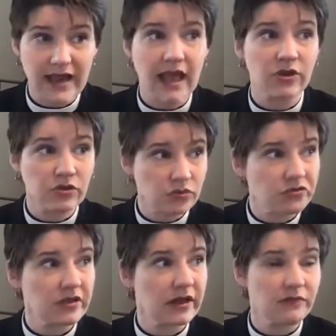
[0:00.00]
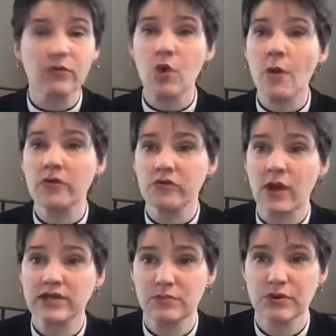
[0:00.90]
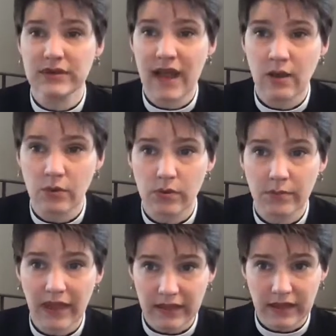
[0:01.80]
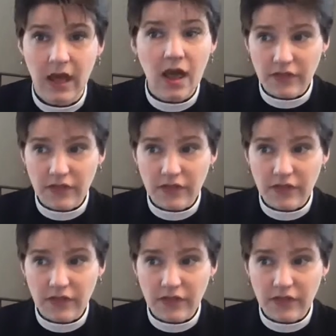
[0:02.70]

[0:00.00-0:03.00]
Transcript: And usually if the Romans want to put down a rebellion,